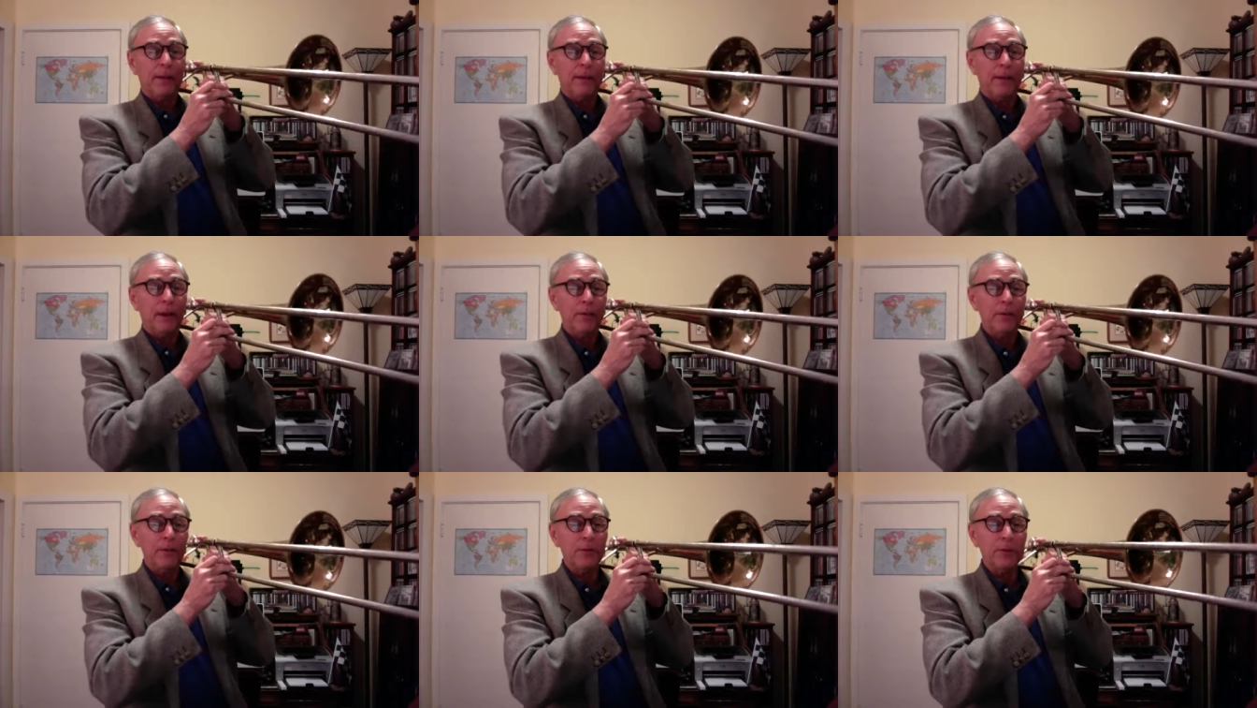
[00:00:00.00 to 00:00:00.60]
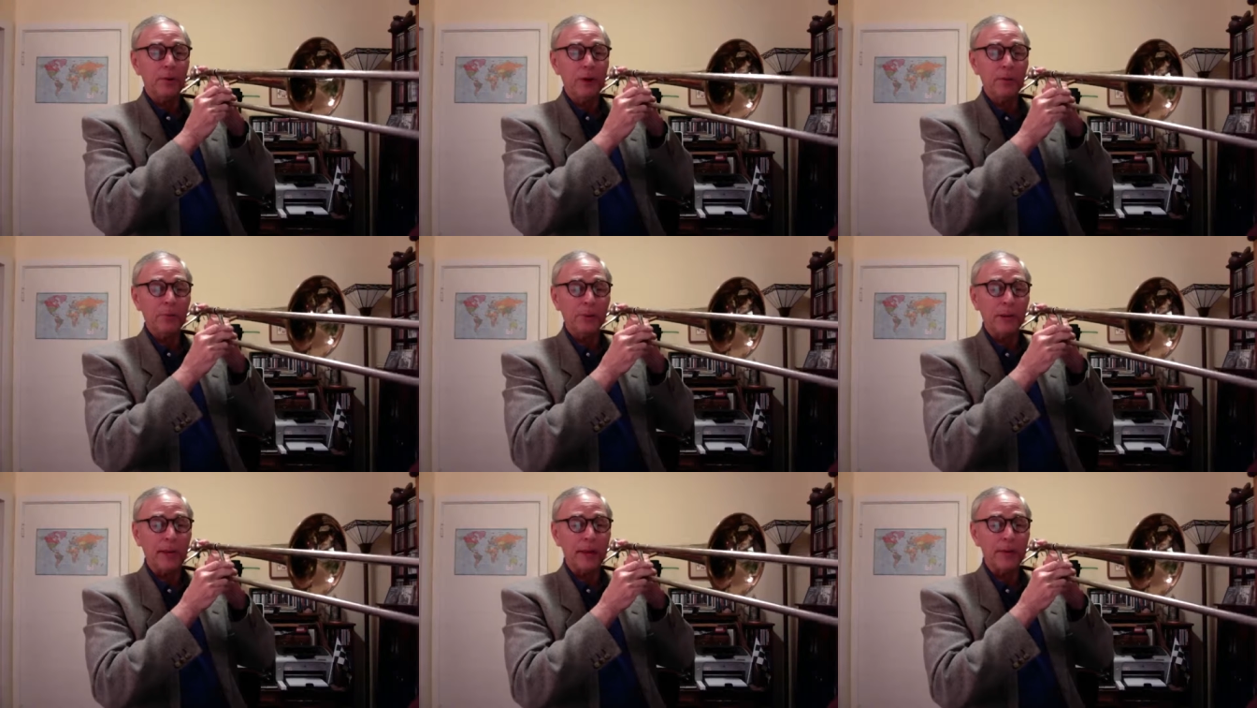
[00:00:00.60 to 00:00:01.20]
Now, you young
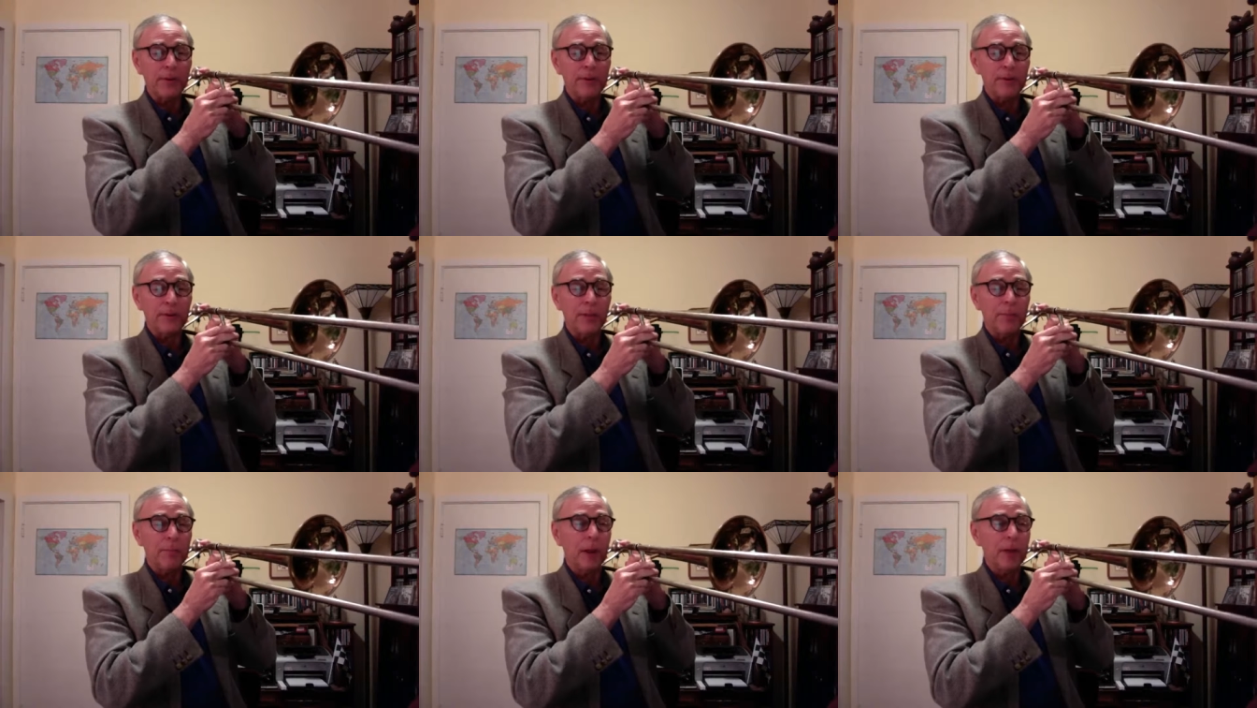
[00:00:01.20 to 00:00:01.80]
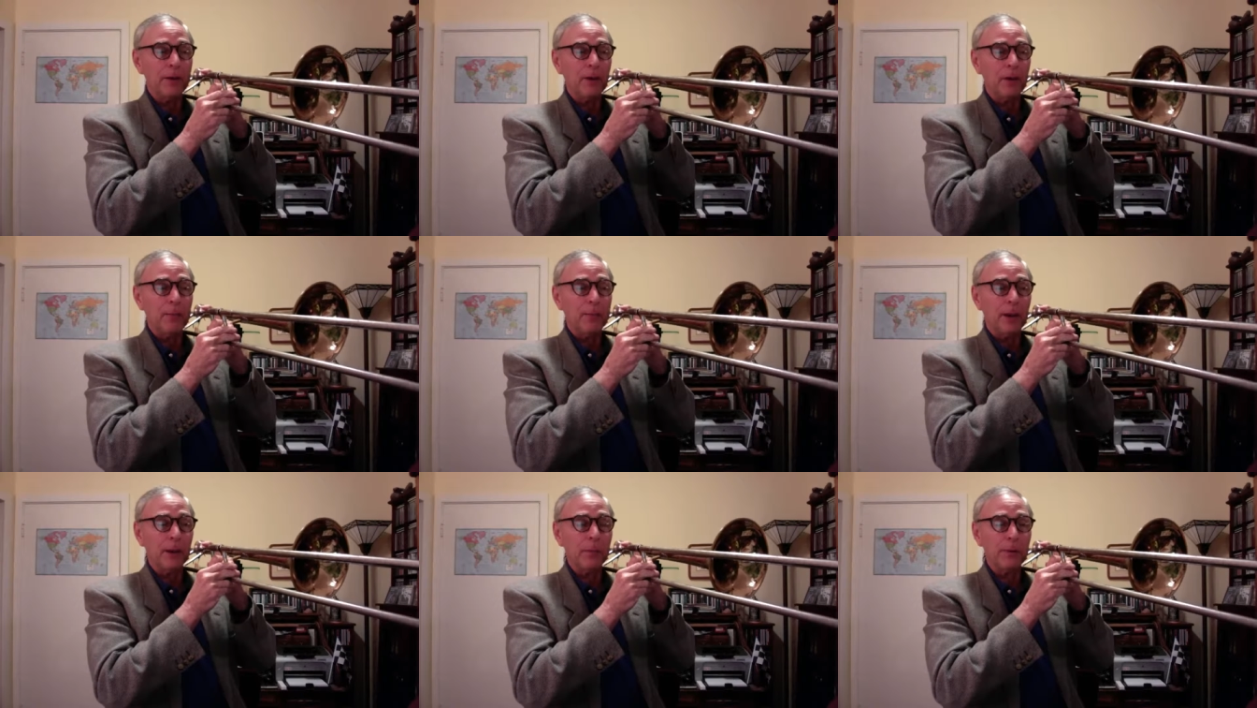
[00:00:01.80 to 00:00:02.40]
players might
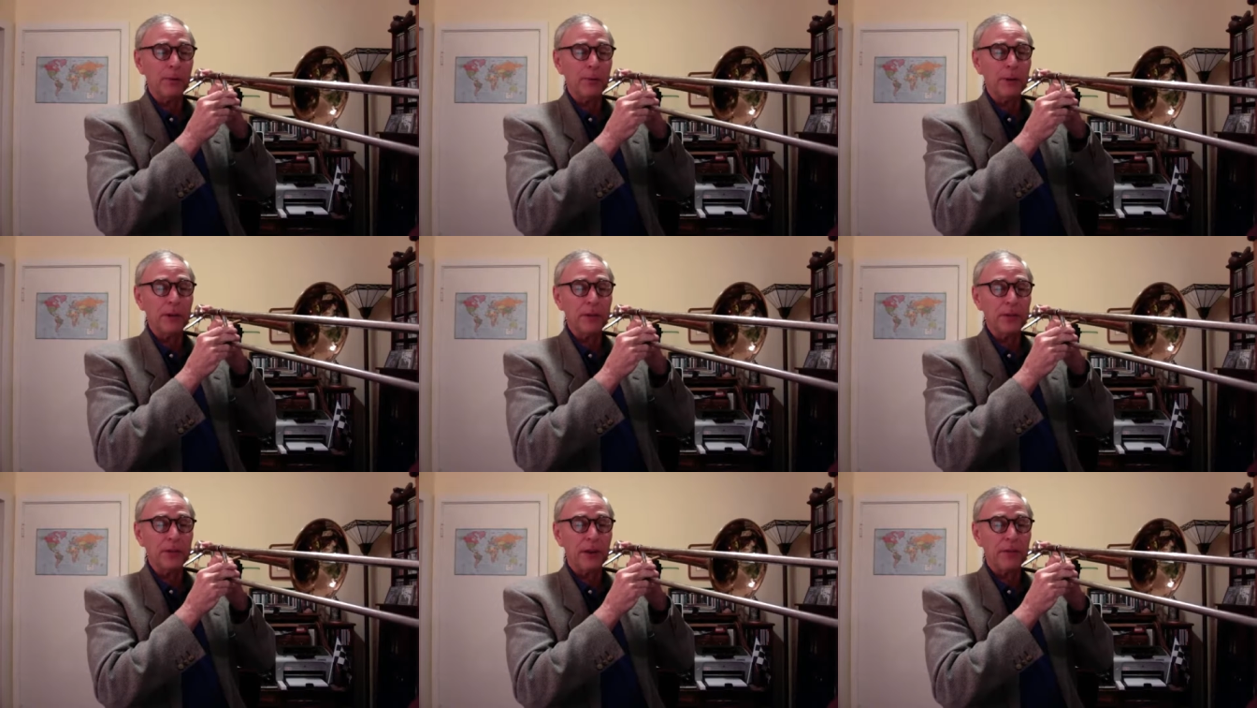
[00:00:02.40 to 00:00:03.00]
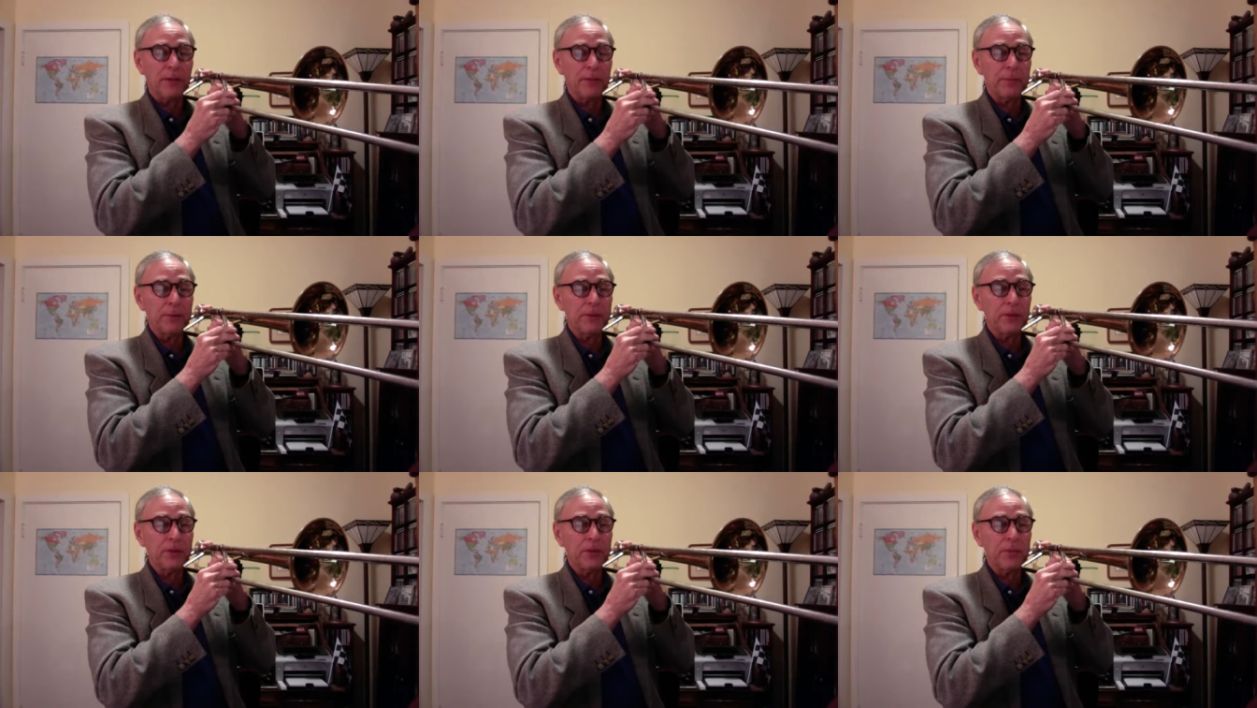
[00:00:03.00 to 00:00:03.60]
not be able to reach seventh
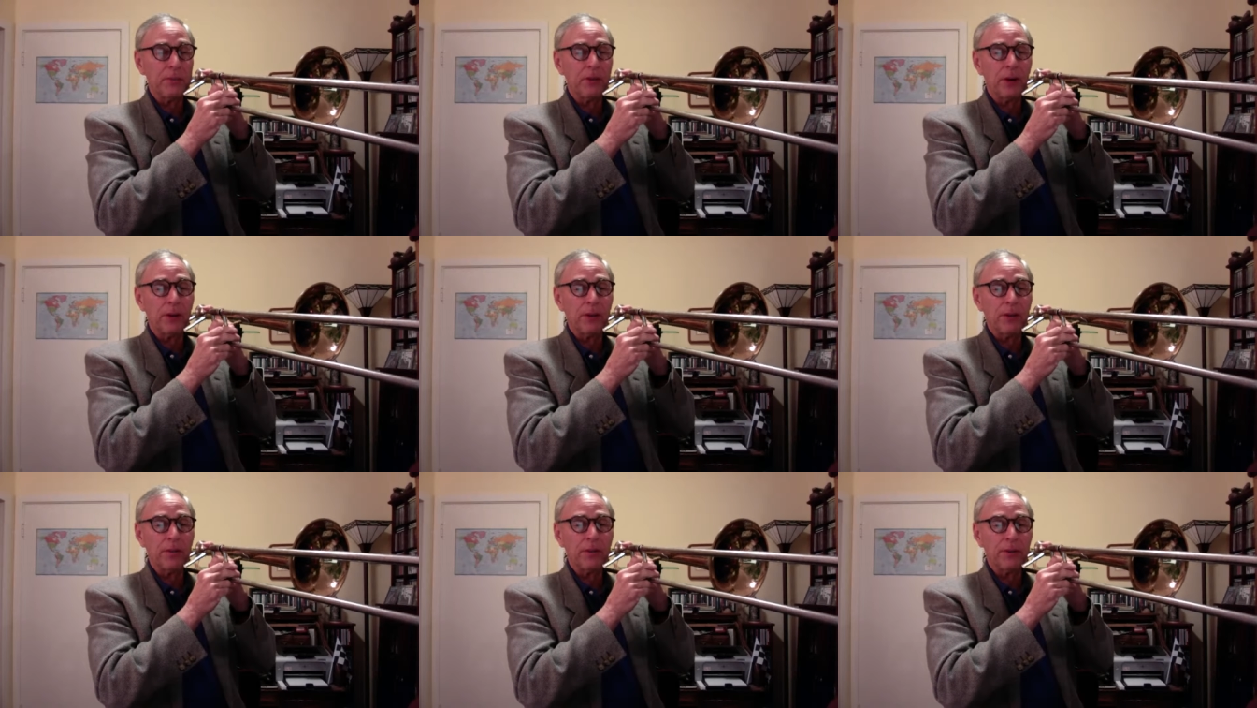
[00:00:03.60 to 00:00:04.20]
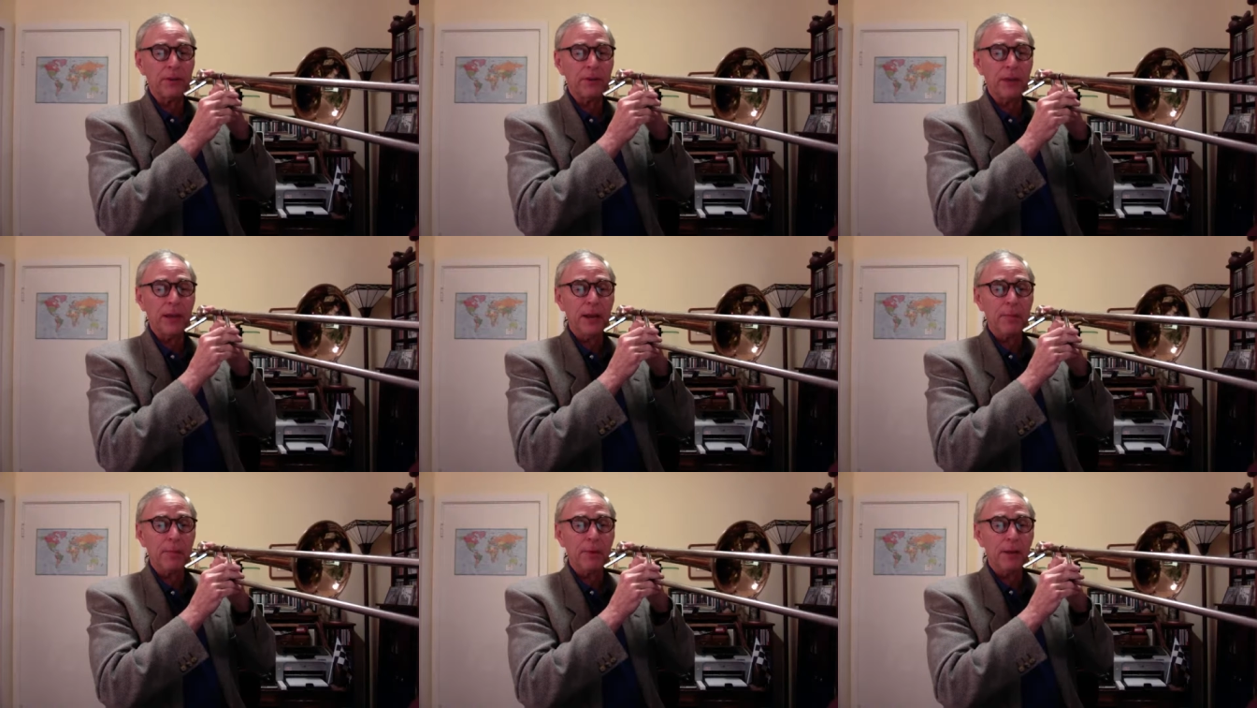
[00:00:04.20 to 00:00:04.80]
position, but I'll give you a
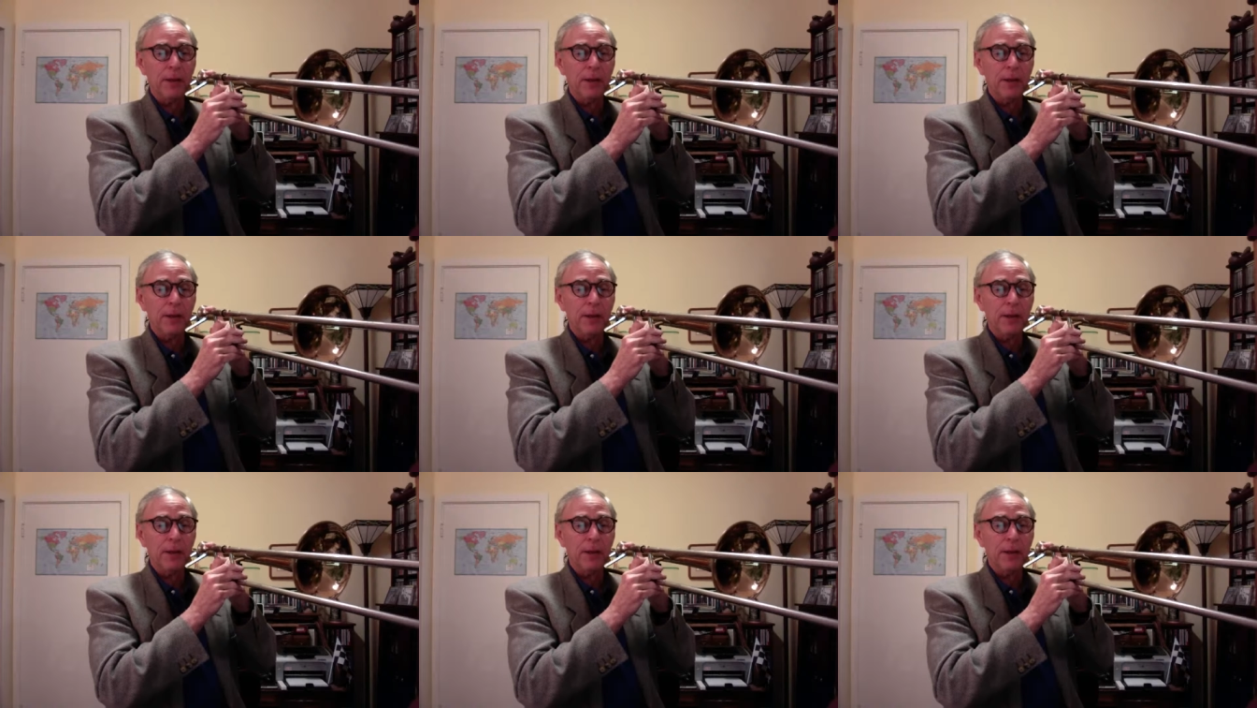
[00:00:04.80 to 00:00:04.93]
tip.